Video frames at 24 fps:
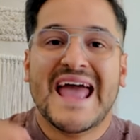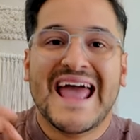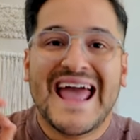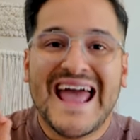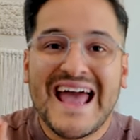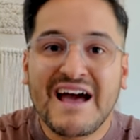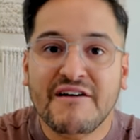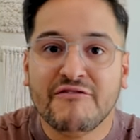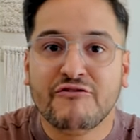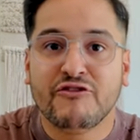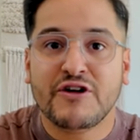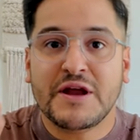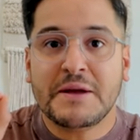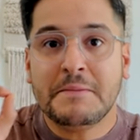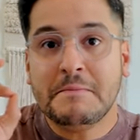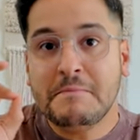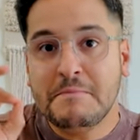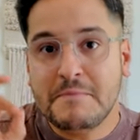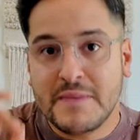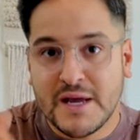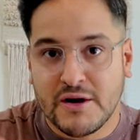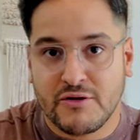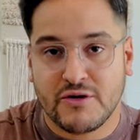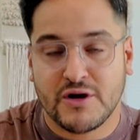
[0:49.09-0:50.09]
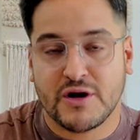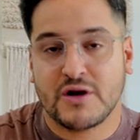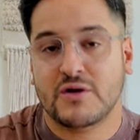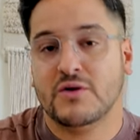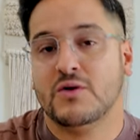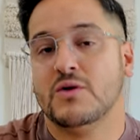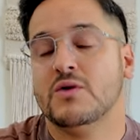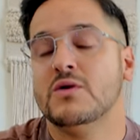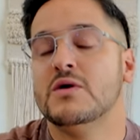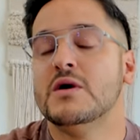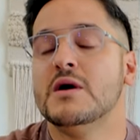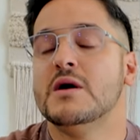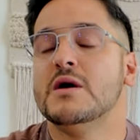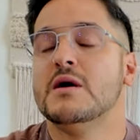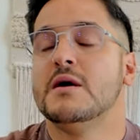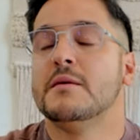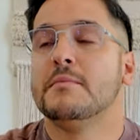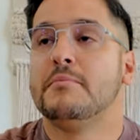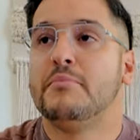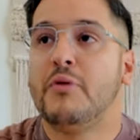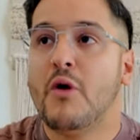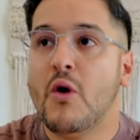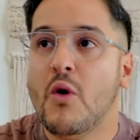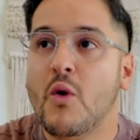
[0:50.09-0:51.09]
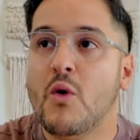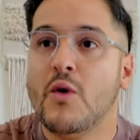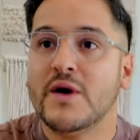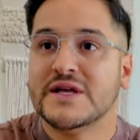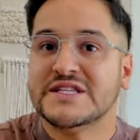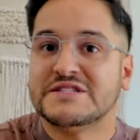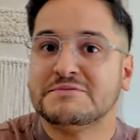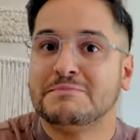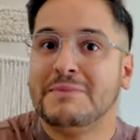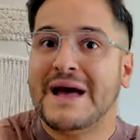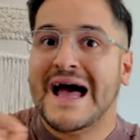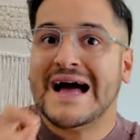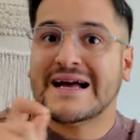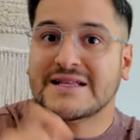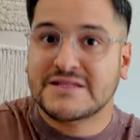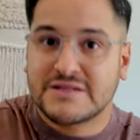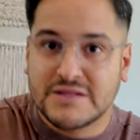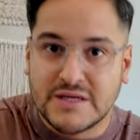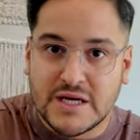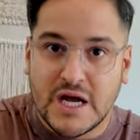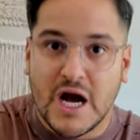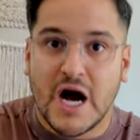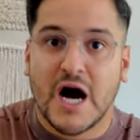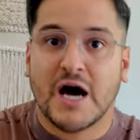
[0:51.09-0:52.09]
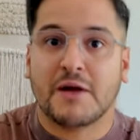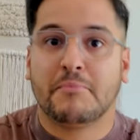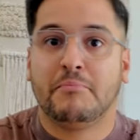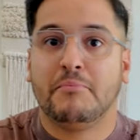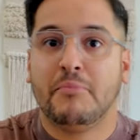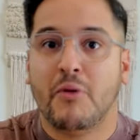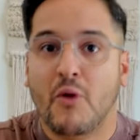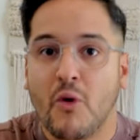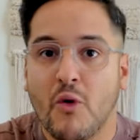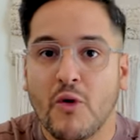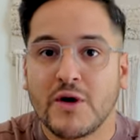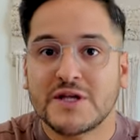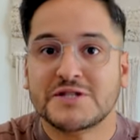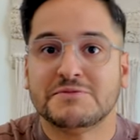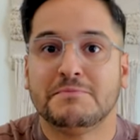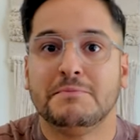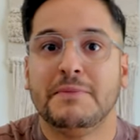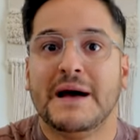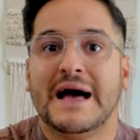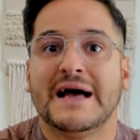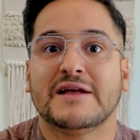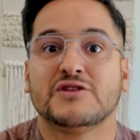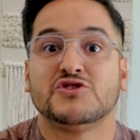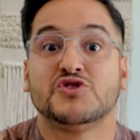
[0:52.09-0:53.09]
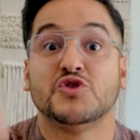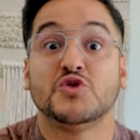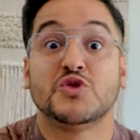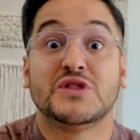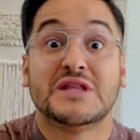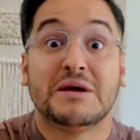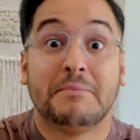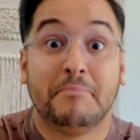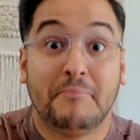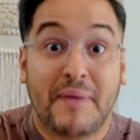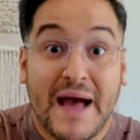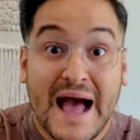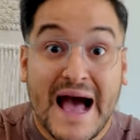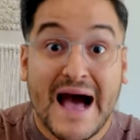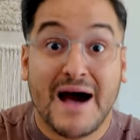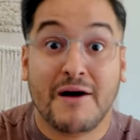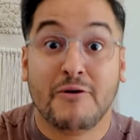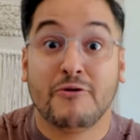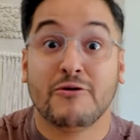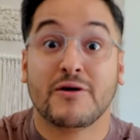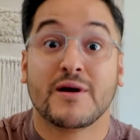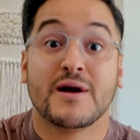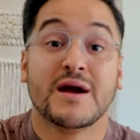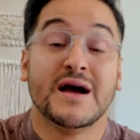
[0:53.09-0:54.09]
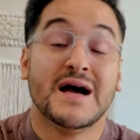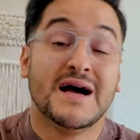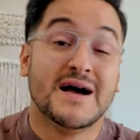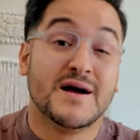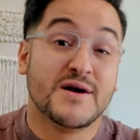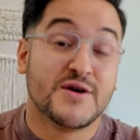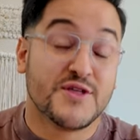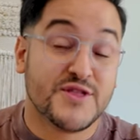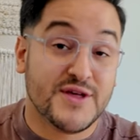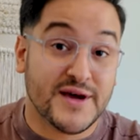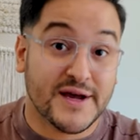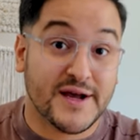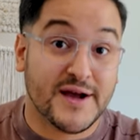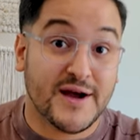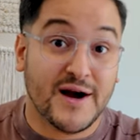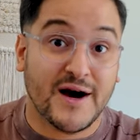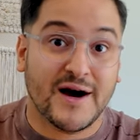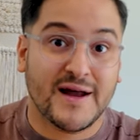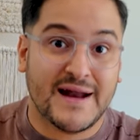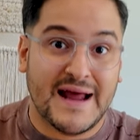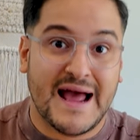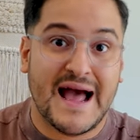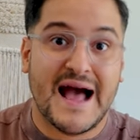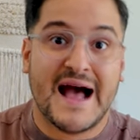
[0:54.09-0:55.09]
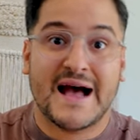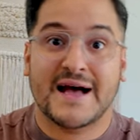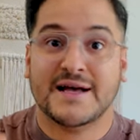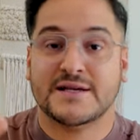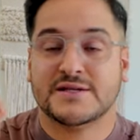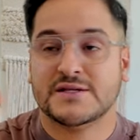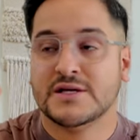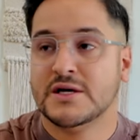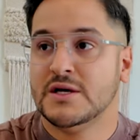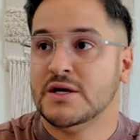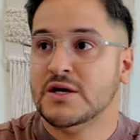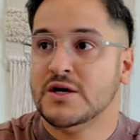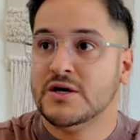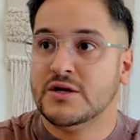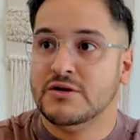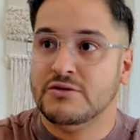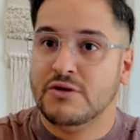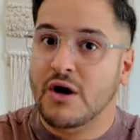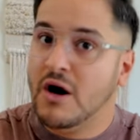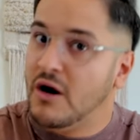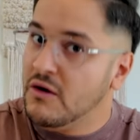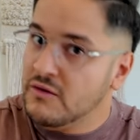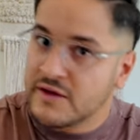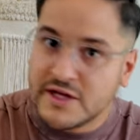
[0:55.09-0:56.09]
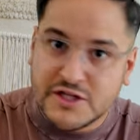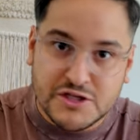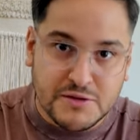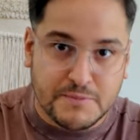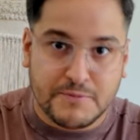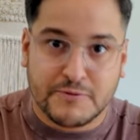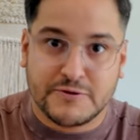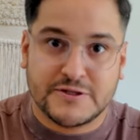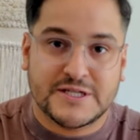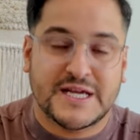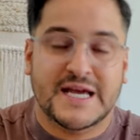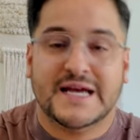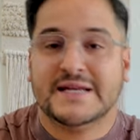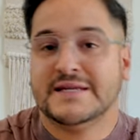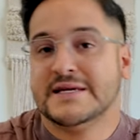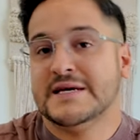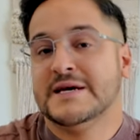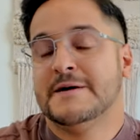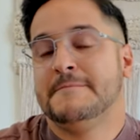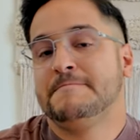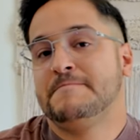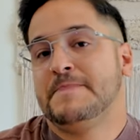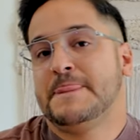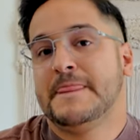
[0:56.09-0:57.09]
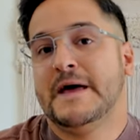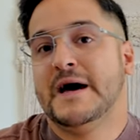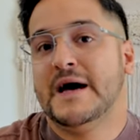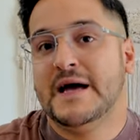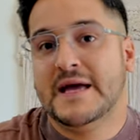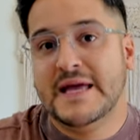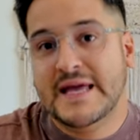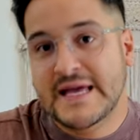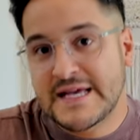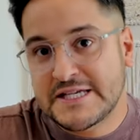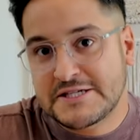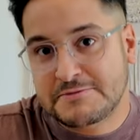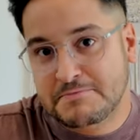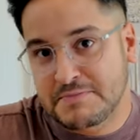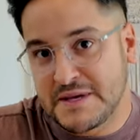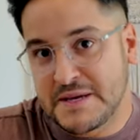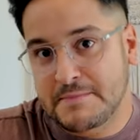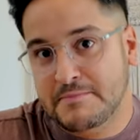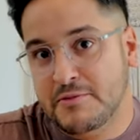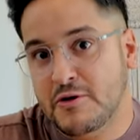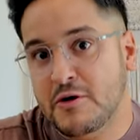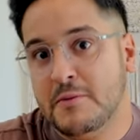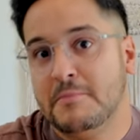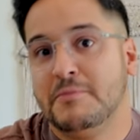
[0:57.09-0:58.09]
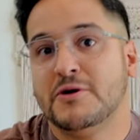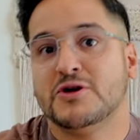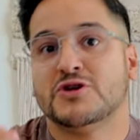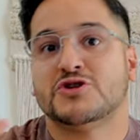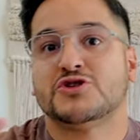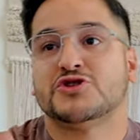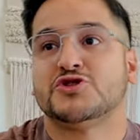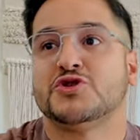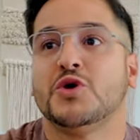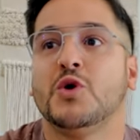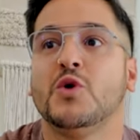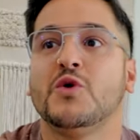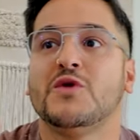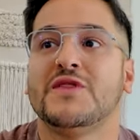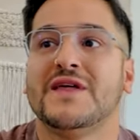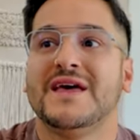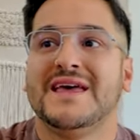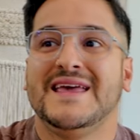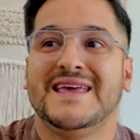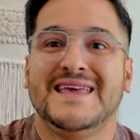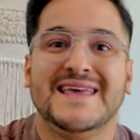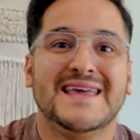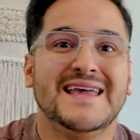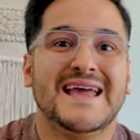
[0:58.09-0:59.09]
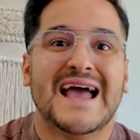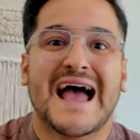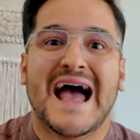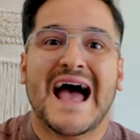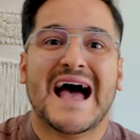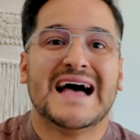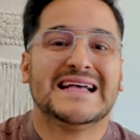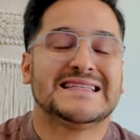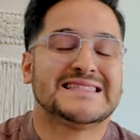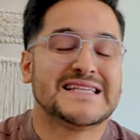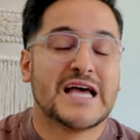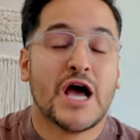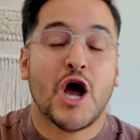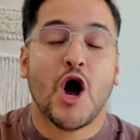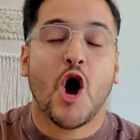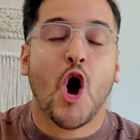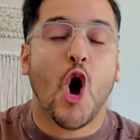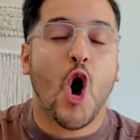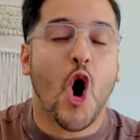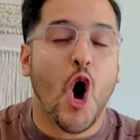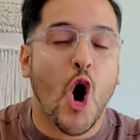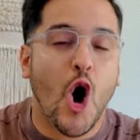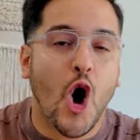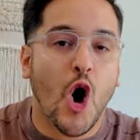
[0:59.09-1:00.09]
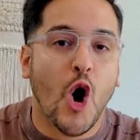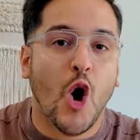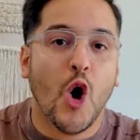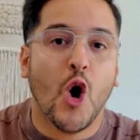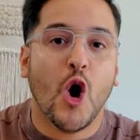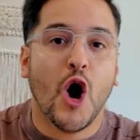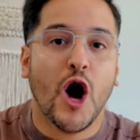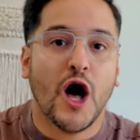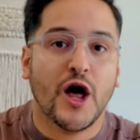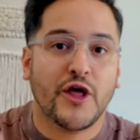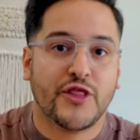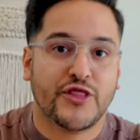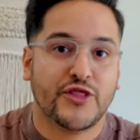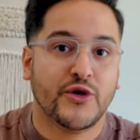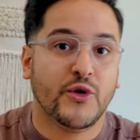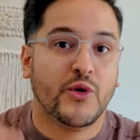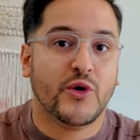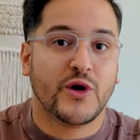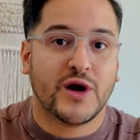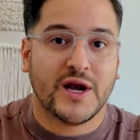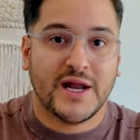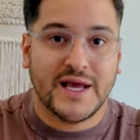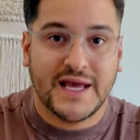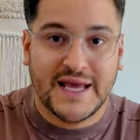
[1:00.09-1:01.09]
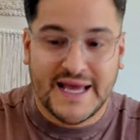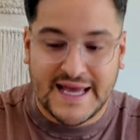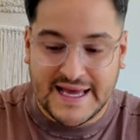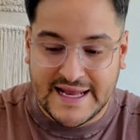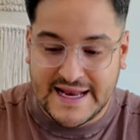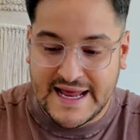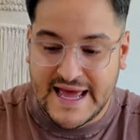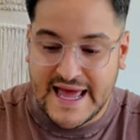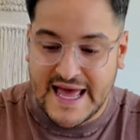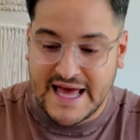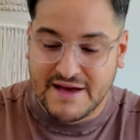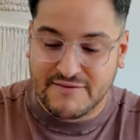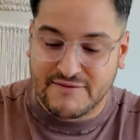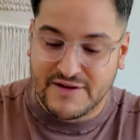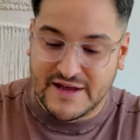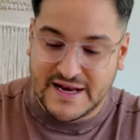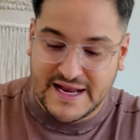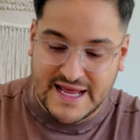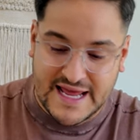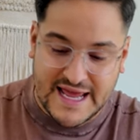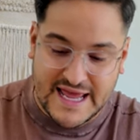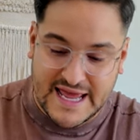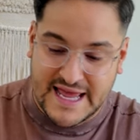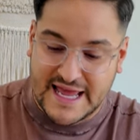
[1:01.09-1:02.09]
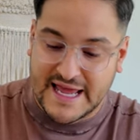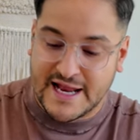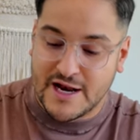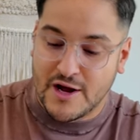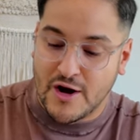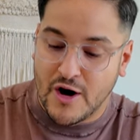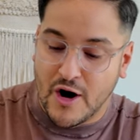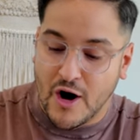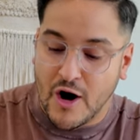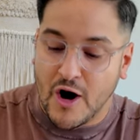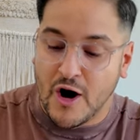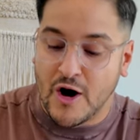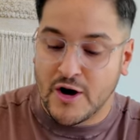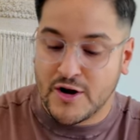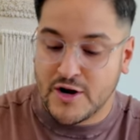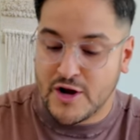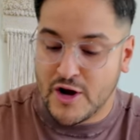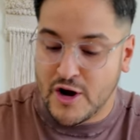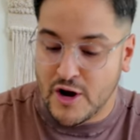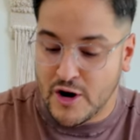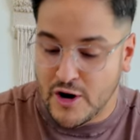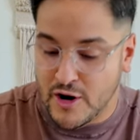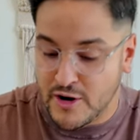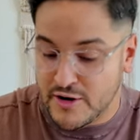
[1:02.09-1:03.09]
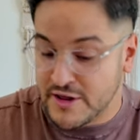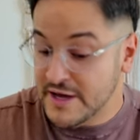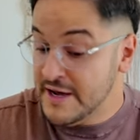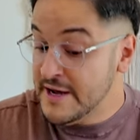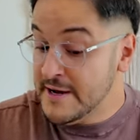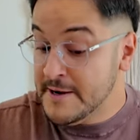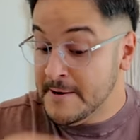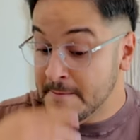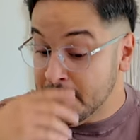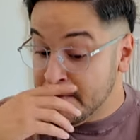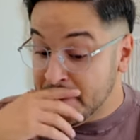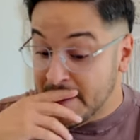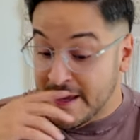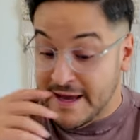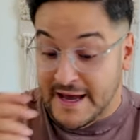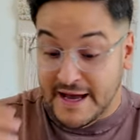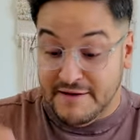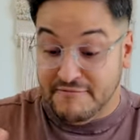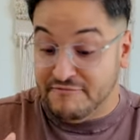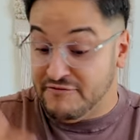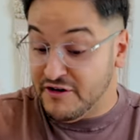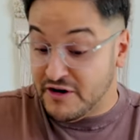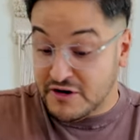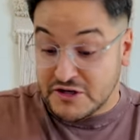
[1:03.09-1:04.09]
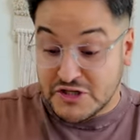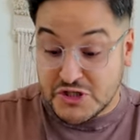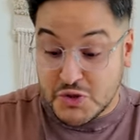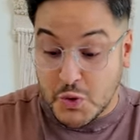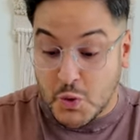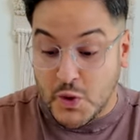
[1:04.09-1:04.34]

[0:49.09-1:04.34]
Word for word: Every miracle points back to God, points back to the power that God has, not only to protect, uh, his people, but show that he has all authority in heaven and on earth. And verse